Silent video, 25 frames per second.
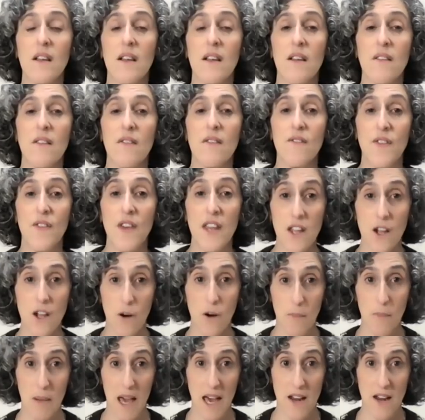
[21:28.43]
video
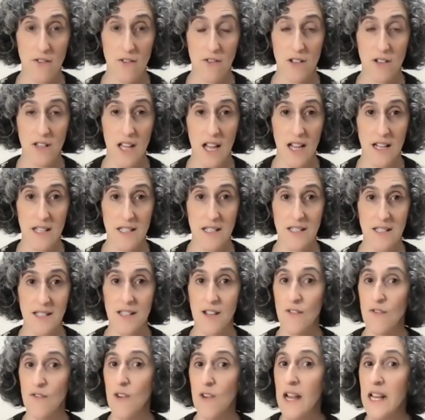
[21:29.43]
pattern classes
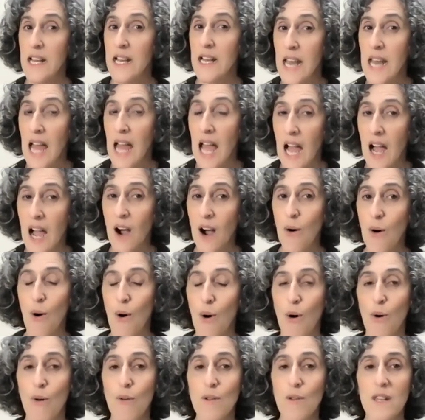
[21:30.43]
that right now
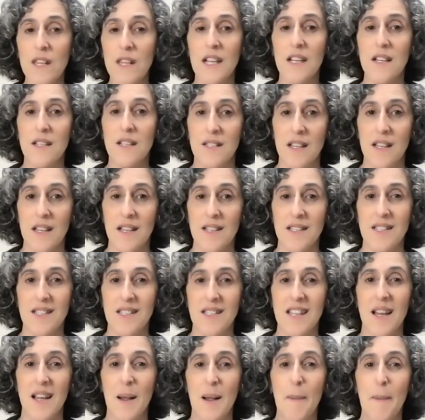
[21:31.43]
only
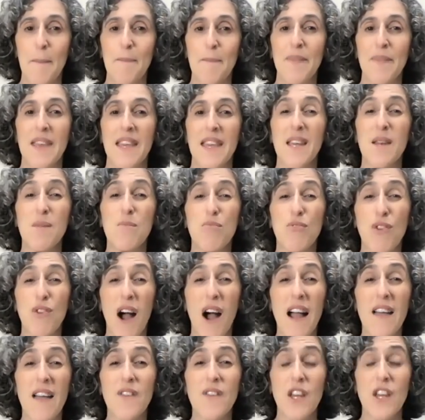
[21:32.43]
exist in
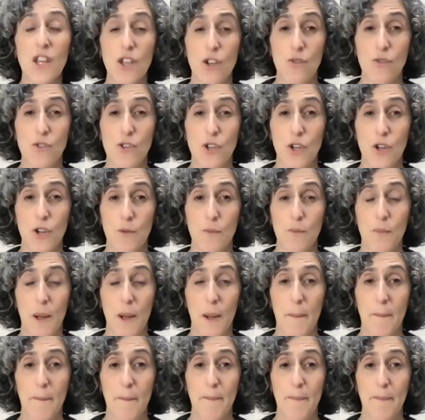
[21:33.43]
private YouTube,
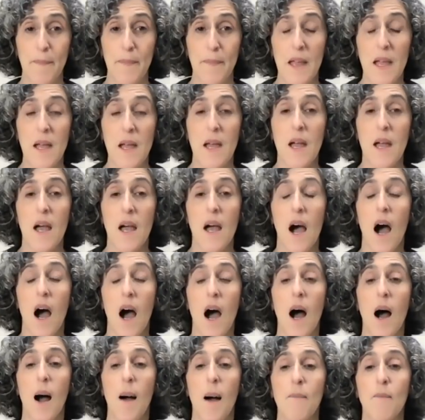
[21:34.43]

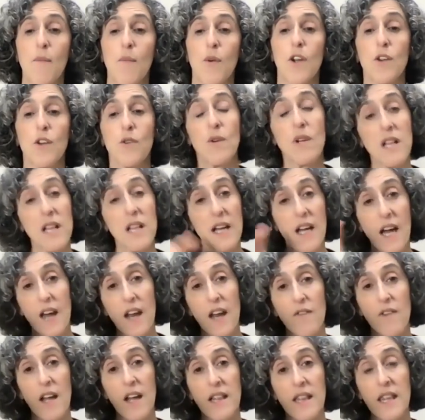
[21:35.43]
where you click on a
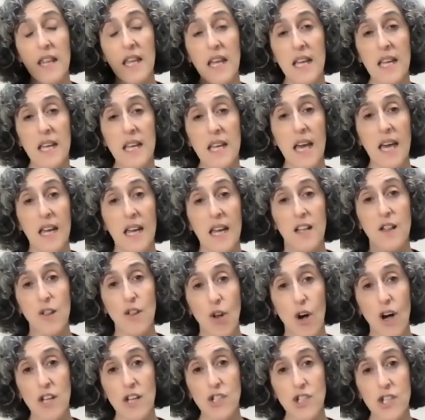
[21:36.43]
red link and it
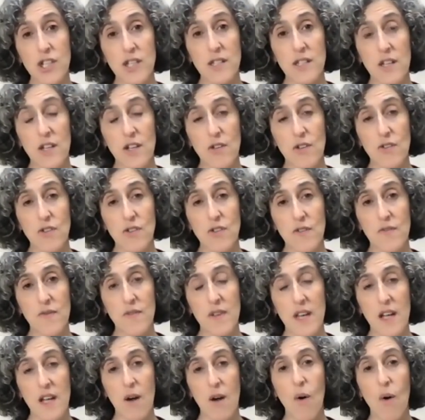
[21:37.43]
launches a YouTube
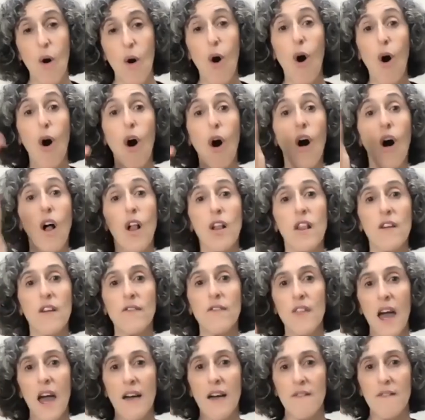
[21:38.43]
video. All
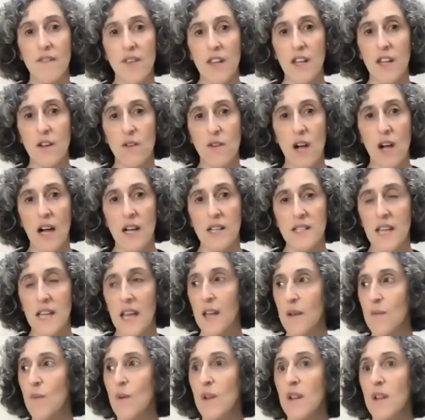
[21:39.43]
of that video
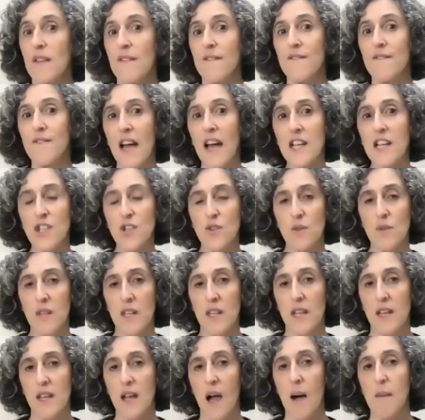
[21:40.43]
content will
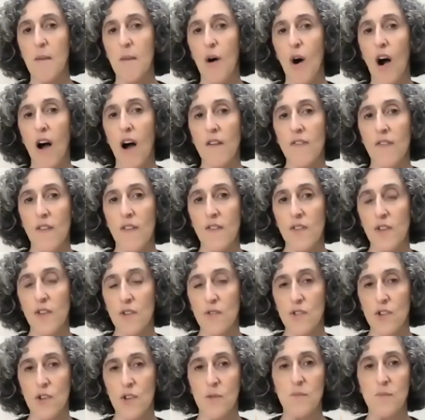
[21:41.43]
eventually come off of
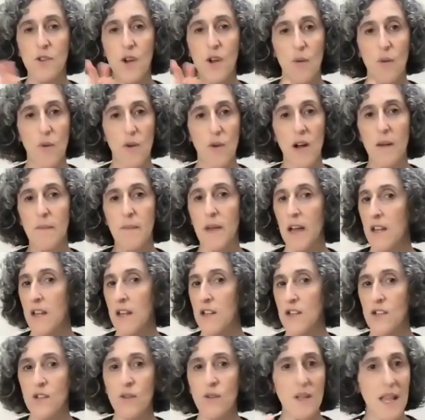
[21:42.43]
YouTube. Don't worry, I'm not
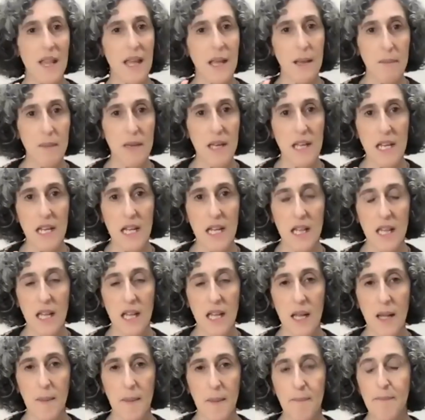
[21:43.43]
going to do it like
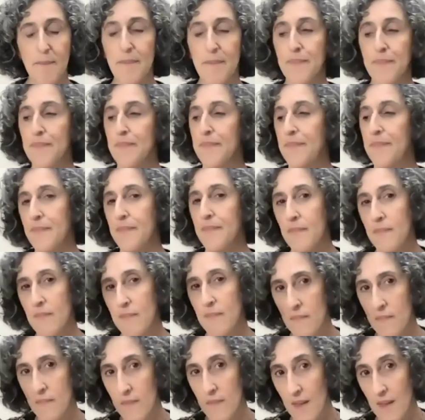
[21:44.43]
immediately,
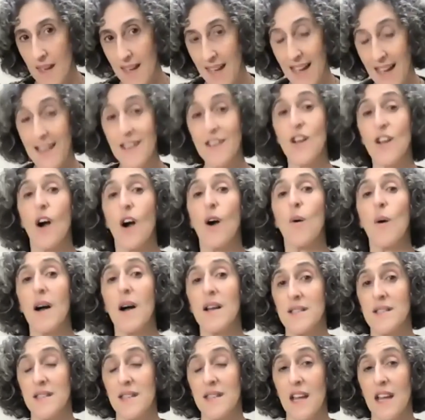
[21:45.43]
and go
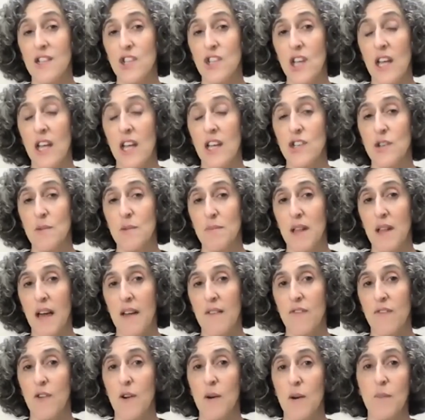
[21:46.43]
onto the education
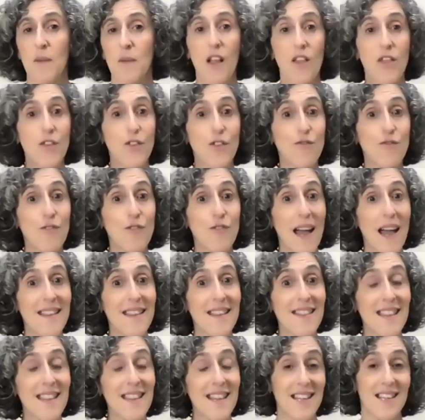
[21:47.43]
platform. The red
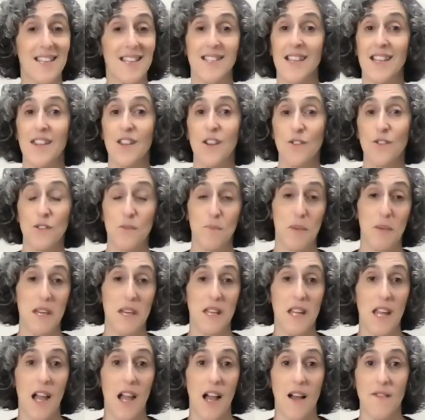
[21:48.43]
links in those
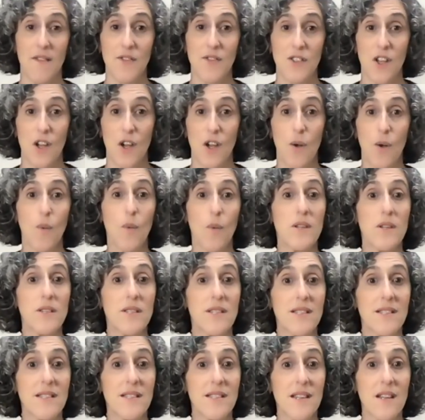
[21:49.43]
PDFs will
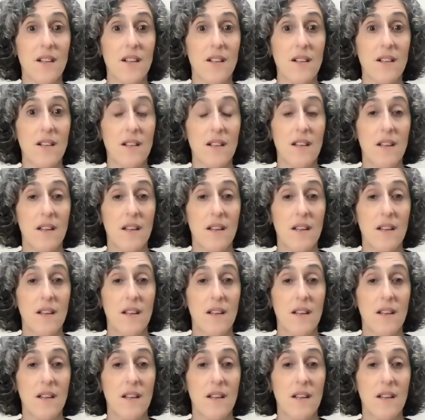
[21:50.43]
still